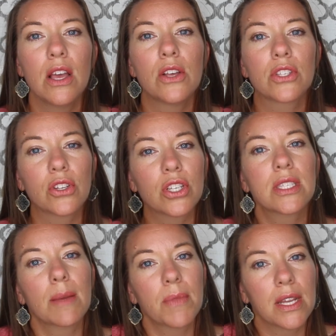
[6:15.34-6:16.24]
So just
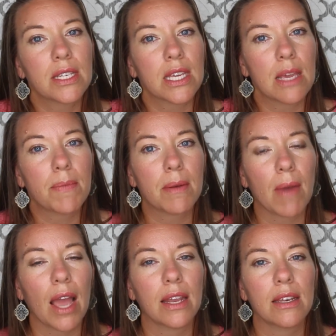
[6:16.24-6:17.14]
something to keep in
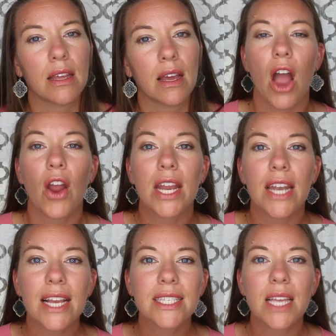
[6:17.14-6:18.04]
mind. All right,
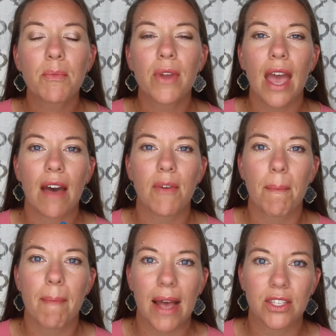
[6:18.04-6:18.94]
next up we have
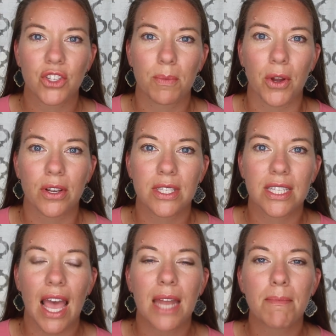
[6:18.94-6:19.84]

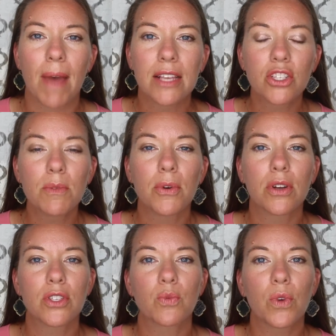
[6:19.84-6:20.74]
MasterBooks. And
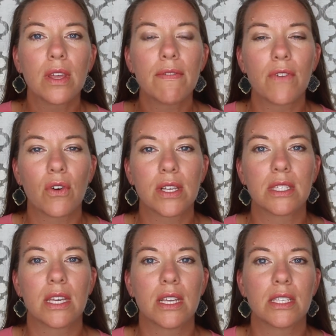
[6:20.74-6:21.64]
MasterBooks really
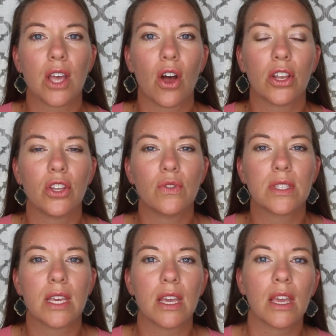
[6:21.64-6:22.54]
focuses on
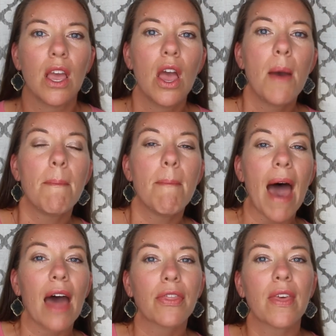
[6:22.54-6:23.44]
using
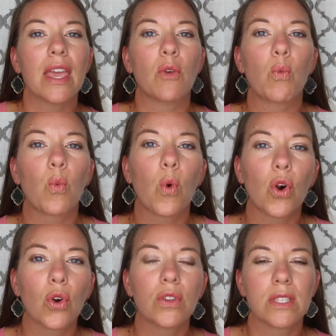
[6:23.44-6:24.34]
math in
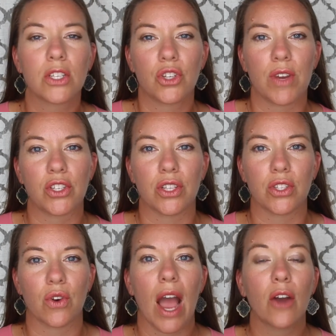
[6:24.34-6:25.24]
world
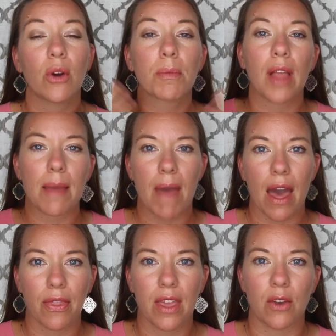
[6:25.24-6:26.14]
situations, or how to apply
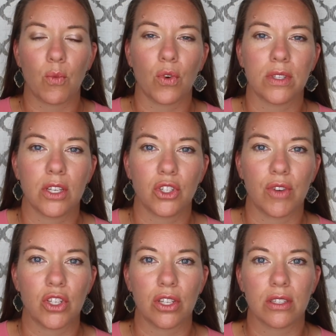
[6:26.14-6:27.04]
math in world
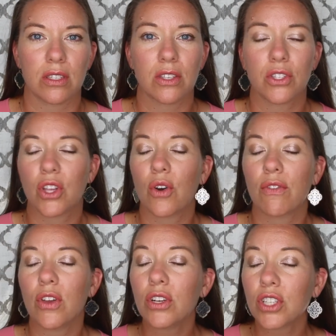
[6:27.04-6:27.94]
situations. So
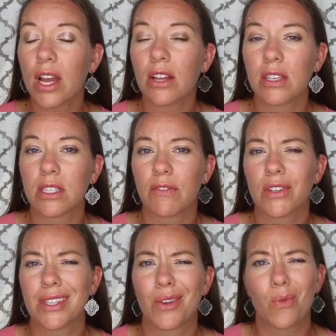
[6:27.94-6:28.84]
if your child has ever
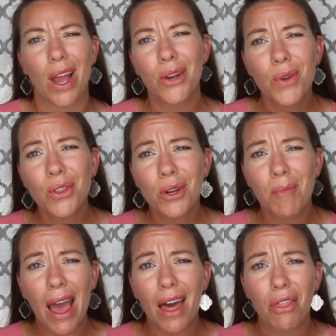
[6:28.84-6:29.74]
said, why do we learn
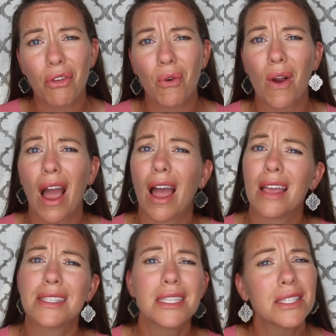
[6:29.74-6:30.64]
math? Or
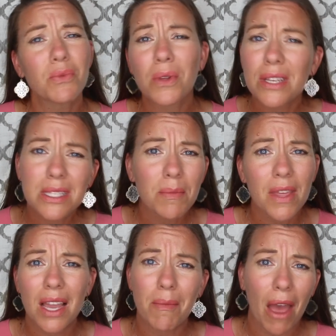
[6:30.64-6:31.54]
is this really
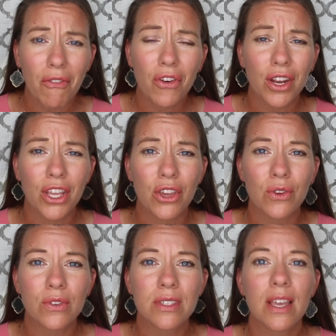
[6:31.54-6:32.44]
something I'm ever going to
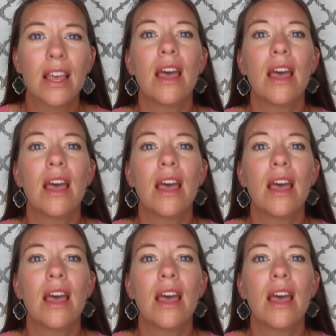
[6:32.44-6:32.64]
use?